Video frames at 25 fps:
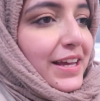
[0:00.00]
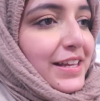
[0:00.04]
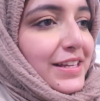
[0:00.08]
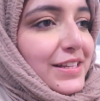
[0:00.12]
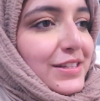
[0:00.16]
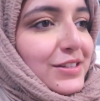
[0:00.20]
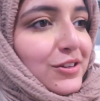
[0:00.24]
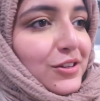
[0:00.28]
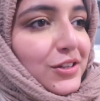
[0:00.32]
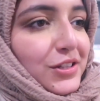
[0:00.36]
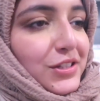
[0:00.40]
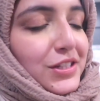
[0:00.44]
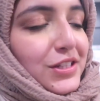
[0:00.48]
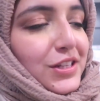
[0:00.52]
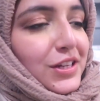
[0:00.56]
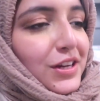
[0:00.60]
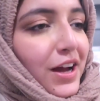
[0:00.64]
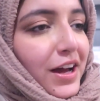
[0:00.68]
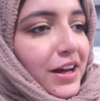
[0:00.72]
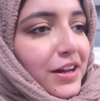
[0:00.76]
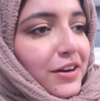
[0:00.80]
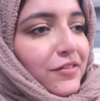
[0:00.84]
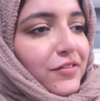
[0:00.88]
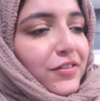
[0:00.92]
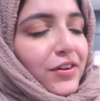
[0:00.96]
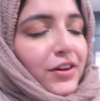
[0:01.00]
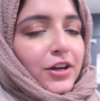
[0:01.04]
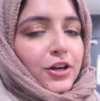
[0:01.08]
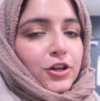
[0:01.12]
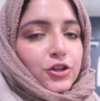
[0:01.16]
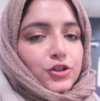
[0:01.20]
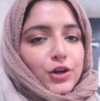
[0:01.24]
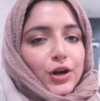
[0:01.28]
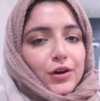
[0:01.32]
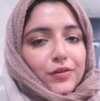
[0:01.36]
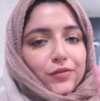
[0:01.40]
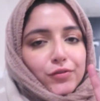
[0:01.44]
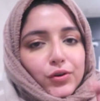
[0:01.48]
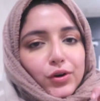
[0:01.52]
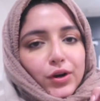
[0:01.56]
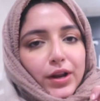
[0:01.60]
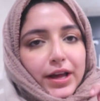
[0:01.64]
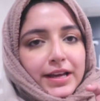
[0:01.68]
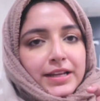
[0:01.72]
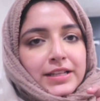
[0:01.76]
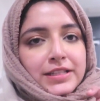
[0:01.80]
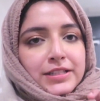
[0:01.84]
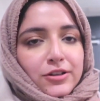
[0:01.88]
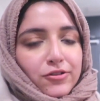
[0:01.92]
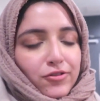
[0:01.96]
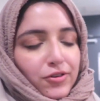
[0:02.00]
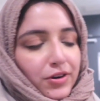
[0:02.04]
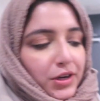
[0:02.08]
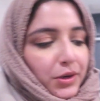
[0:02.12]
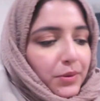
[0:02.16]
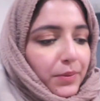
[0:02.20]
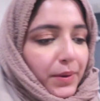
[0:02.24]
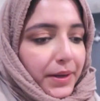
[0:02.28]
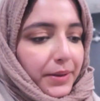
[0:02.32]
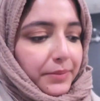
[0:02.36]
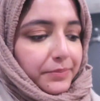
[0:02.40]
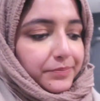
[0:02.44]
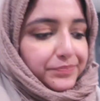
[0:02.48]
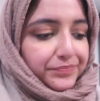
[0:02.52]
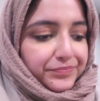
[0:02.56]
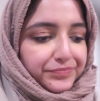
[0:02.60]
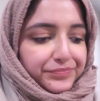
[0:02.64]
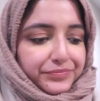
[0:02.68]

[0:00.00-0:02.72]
it's good to kind of travel lighter anyway.